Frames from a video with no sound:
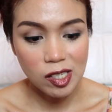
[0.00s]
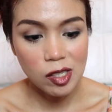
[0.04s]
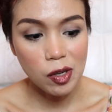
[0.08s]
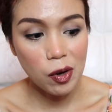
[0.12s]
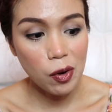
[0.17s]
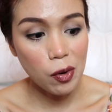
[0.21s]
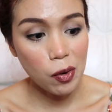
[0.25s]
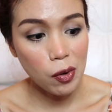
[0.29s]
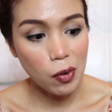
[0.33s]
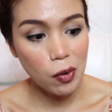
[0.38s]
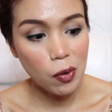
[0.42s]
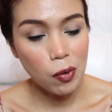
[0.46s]

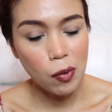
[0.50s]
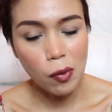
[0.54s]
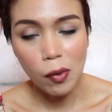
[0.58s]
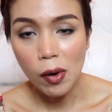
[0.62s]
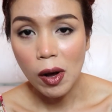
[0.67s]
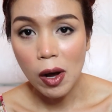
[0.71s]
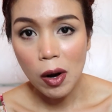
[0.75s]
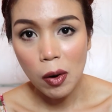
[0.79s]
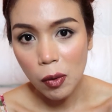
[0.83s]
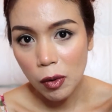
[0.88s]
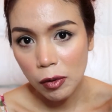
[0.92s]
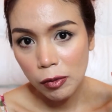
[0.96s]
So,
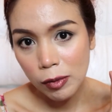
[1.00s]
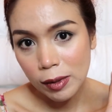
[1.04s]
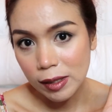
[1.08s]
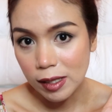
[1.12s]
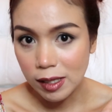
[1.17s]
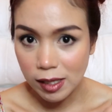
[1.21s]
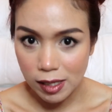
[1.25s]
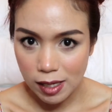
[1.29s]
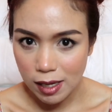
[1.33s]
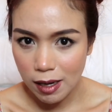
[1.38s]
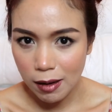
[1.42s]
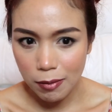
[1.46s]
we
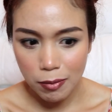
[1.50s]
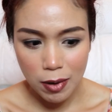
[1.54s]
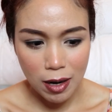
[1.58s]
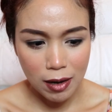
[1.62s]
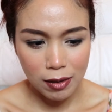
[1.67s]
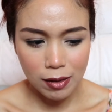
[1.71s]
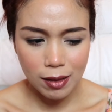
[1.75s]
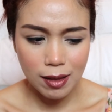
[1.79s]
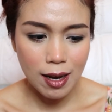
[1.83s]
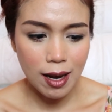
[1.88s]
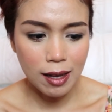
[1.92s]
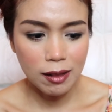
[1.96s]
will see
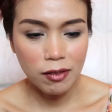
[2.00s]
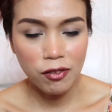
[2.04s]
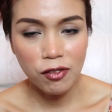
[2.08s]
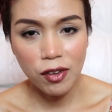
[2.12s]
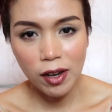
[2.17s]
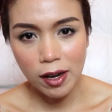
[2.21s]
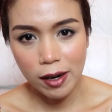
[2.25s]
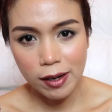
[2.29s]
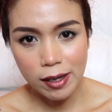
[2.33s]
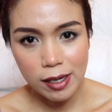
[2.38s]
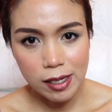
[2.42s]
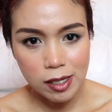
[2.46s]
about that
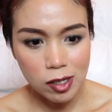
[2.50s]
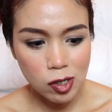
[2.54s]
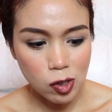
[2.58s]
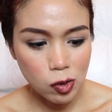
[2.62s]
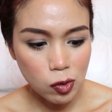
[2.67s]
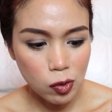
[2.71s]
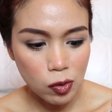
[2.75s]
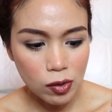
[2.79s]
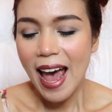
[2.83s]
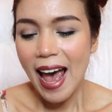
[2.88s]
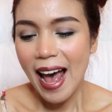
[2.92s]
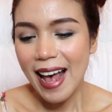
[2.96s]
very
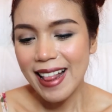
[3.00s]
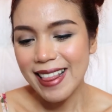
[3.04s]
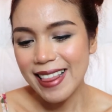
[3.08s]
soon.